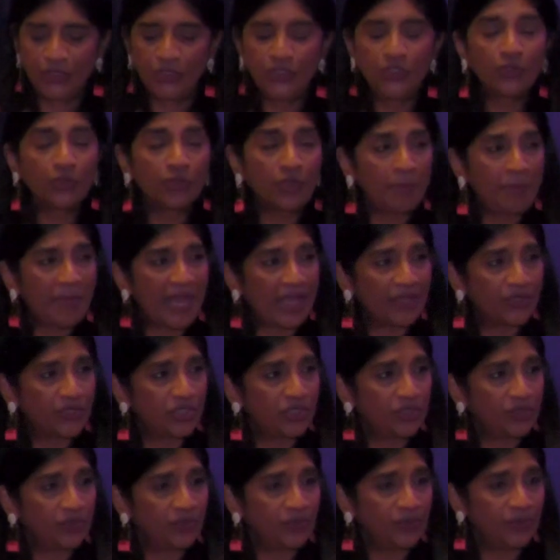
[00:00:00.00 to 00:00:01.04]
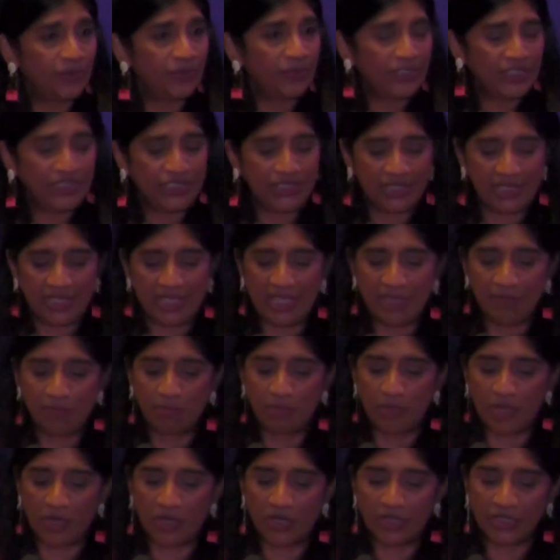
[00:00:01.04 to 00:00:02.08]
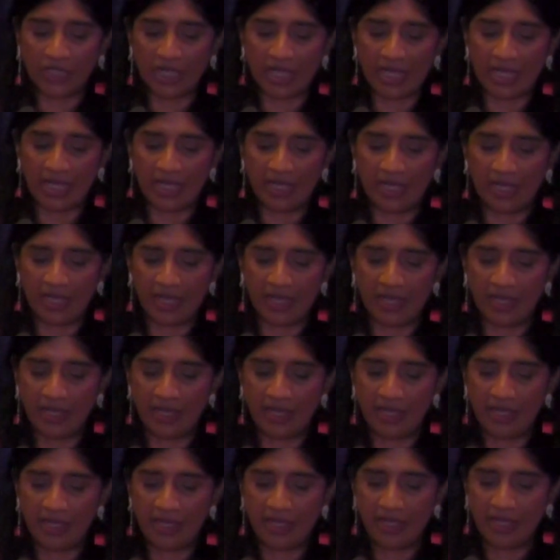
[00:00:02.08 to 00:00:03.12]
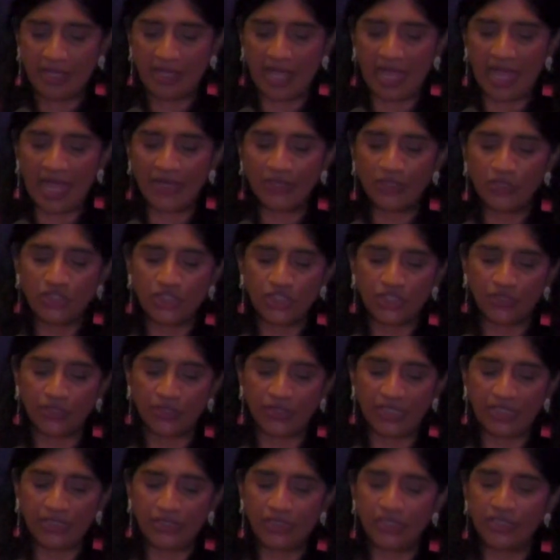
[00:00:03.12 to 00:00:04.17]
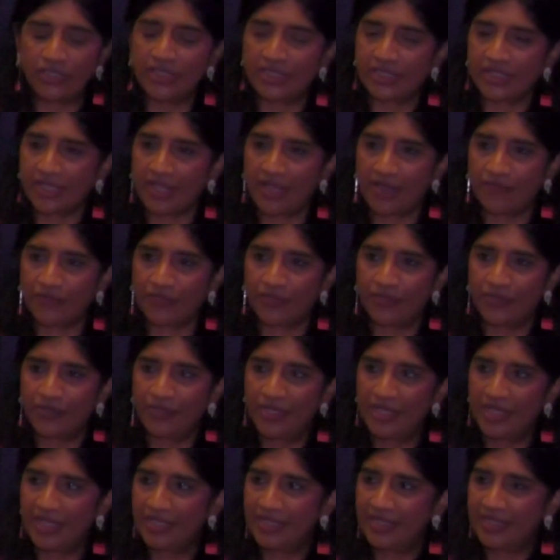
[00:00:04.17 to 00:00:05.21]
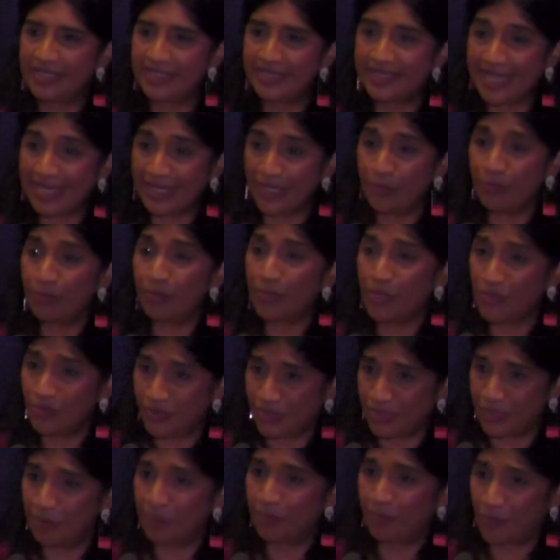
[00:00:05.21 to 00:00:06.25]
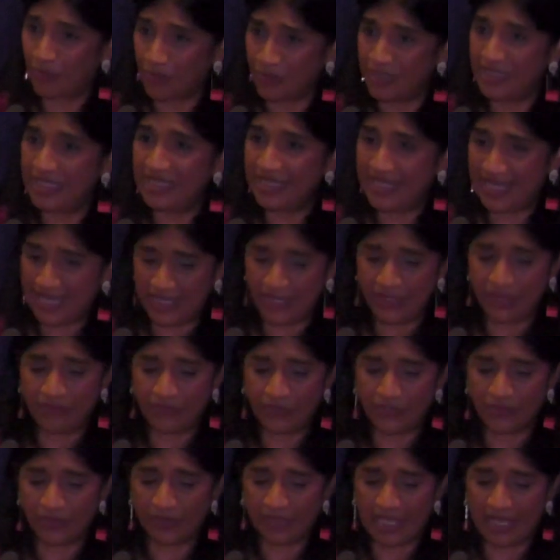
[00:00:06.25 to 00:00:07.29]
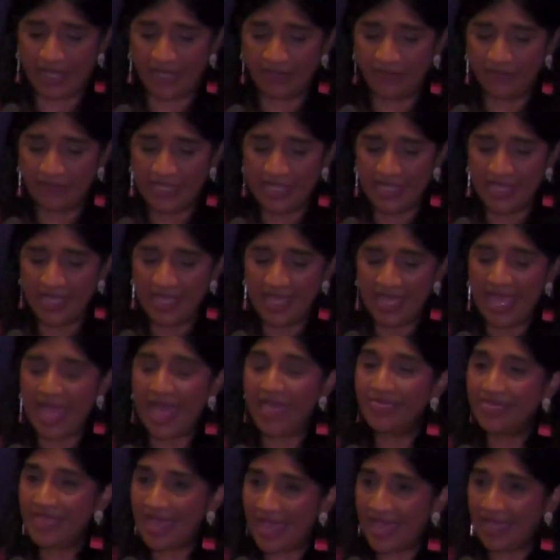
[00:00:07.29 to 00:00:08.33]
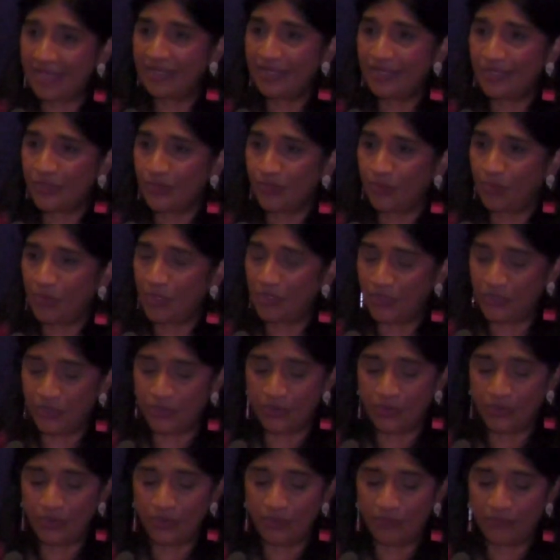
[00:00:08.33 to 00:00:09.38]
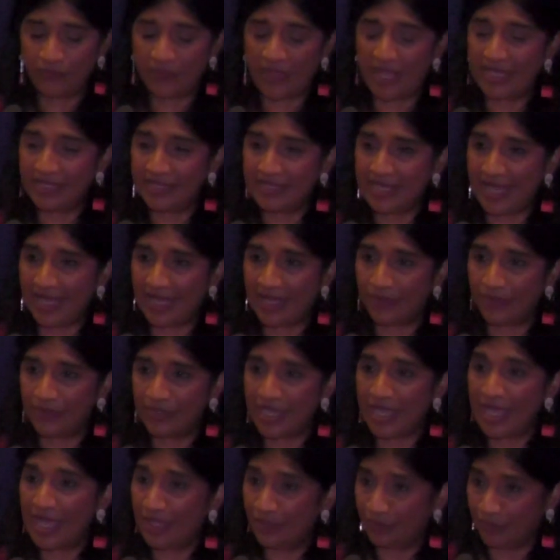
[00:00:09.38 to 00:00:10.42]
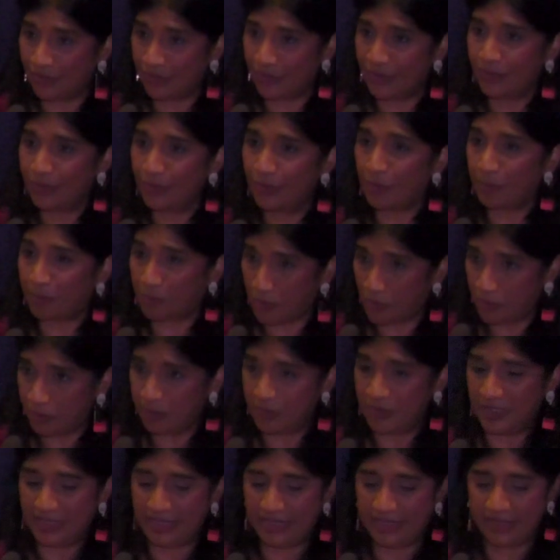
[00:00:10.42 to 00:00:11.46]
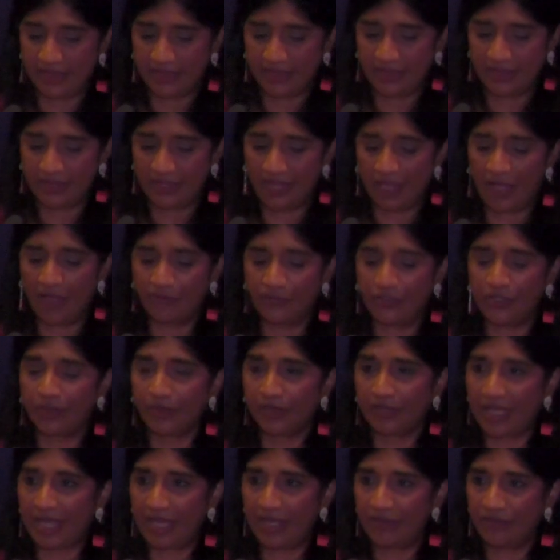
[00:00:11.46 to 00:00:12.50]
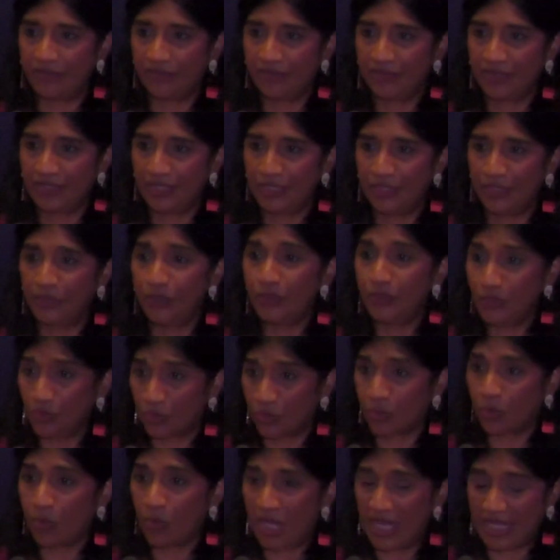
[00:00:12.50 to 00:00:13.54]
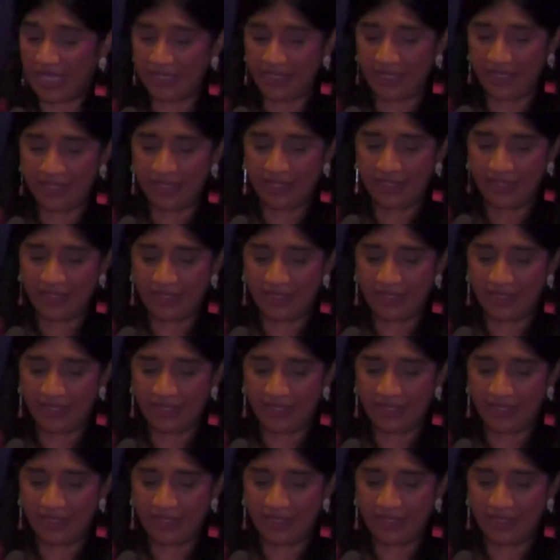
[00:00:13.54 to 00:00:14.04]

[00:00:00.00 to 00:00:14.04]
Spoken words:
You're about to embark on a journey to discover the second most important day of your life, and that is when you find out and learn the purpose of your life, your why.